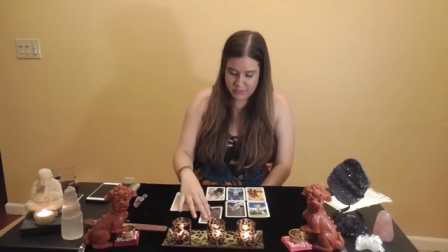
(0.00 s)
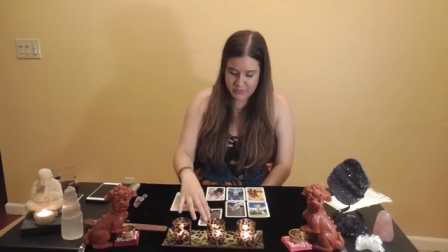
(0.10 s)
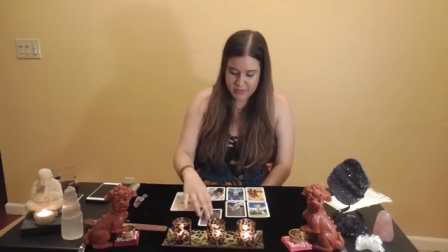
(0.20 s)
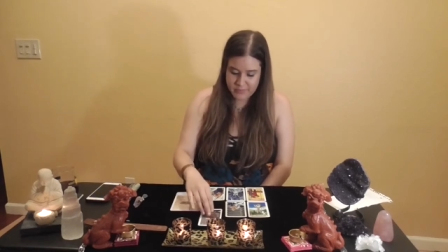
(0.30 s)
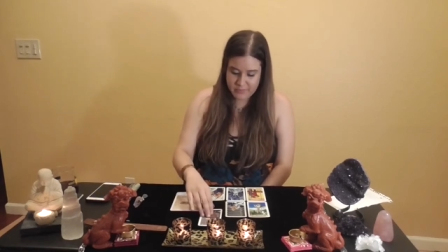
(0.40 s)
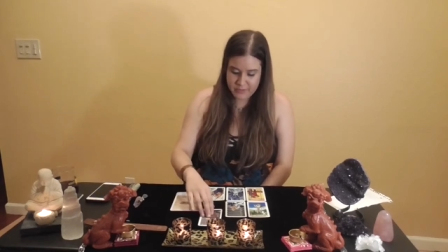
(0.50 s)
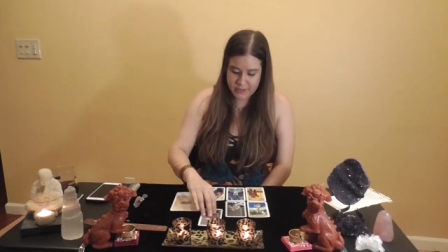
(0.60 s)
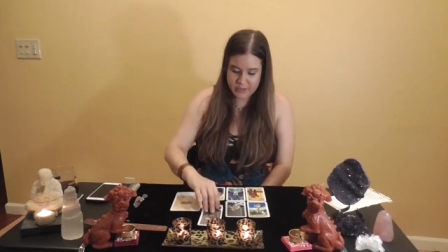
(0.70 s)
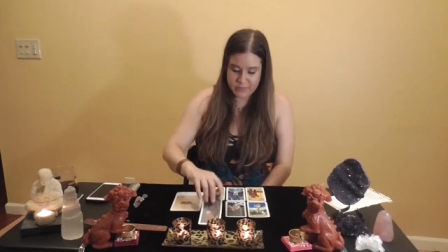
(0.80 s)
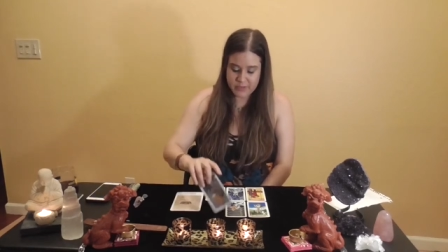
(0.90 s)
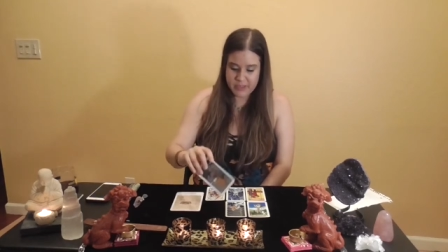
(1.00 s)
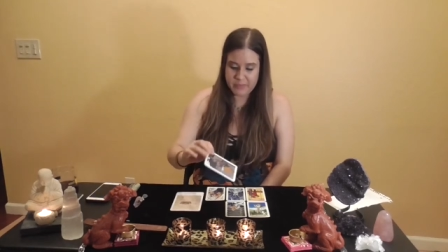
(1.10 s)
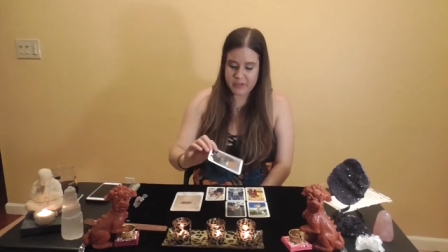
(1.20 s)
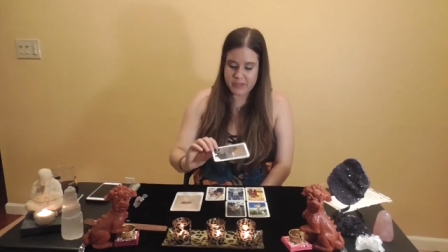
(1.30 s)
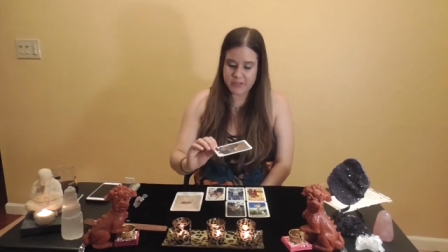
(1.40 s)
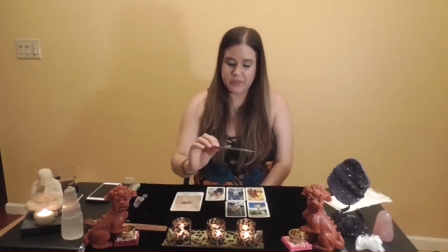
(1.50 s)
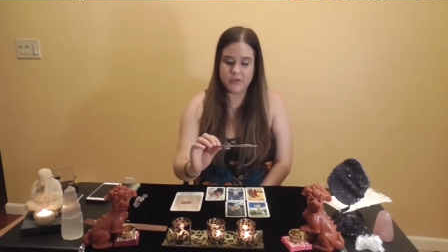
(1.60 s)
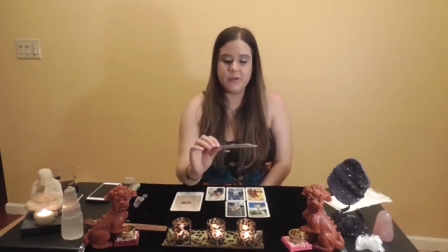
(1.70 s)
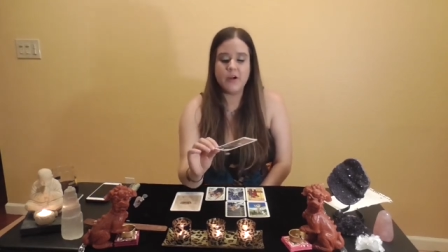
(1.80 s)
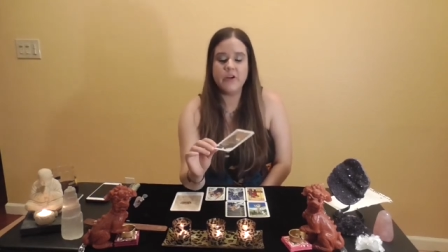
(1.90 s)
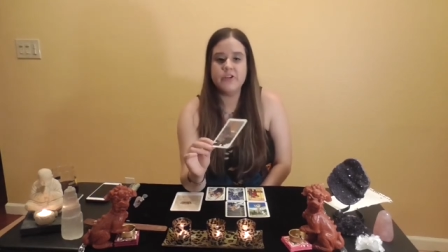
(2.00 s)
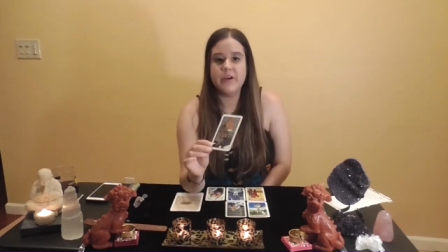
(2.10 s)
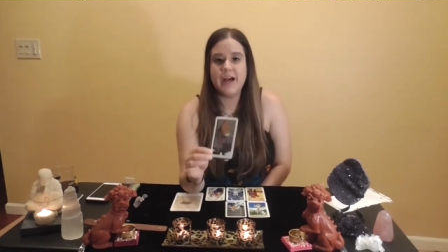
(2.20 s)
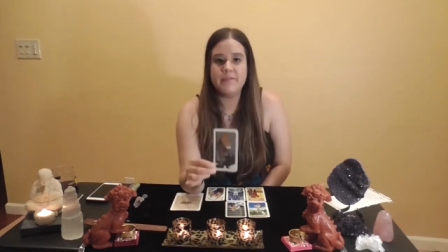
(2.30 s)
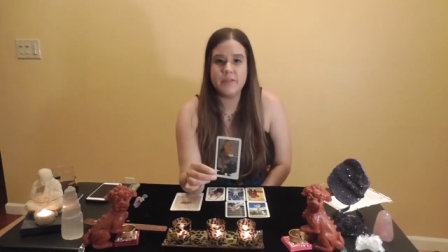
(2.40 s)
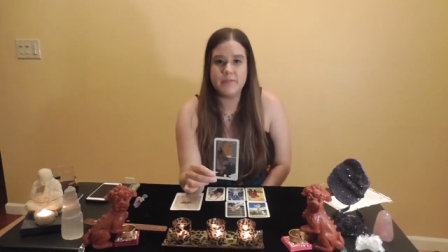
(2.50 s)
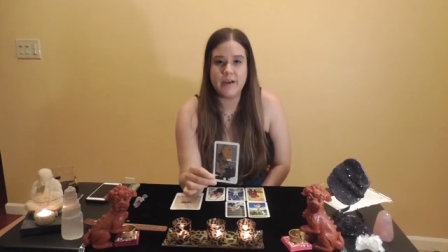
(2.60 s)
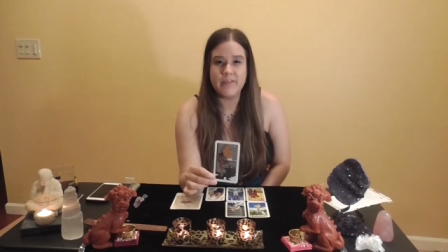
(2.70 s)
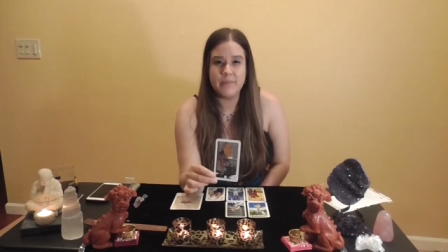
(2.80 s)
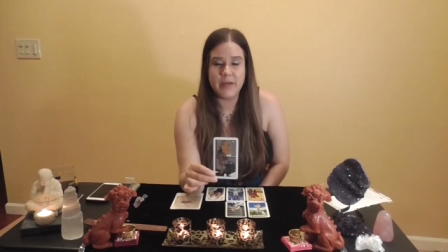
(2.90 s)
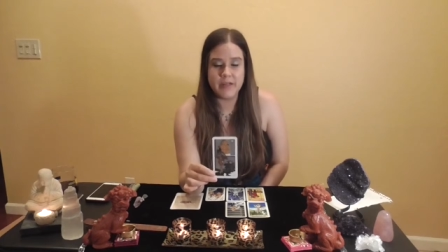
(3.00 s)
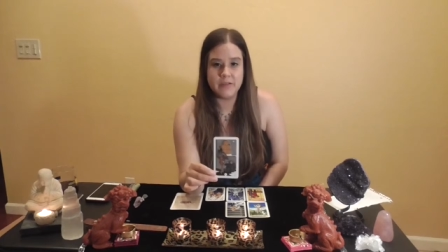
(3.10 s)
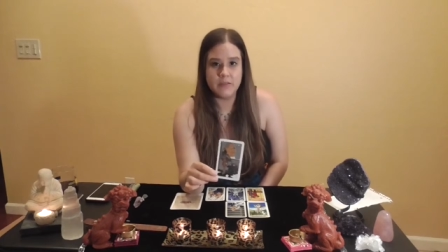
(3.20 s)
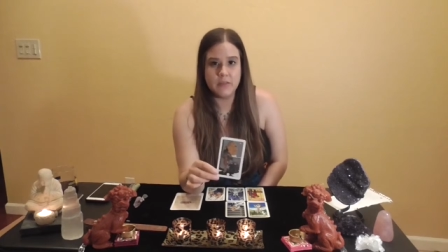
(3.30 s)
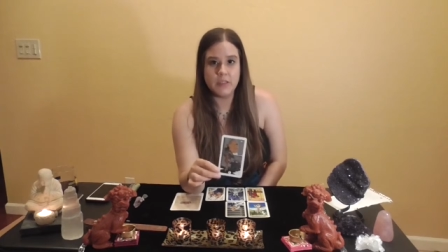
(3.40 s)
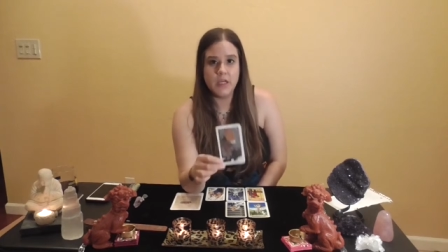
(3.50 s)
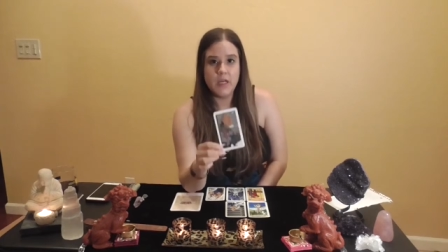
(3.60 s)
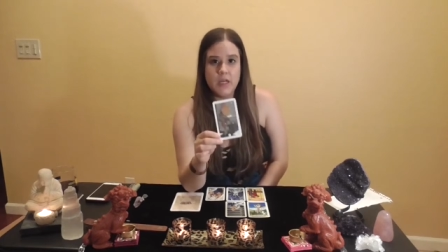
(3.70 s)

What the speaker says: It'll be different for each of you Libras. The third card you have is the Five of Pentacles.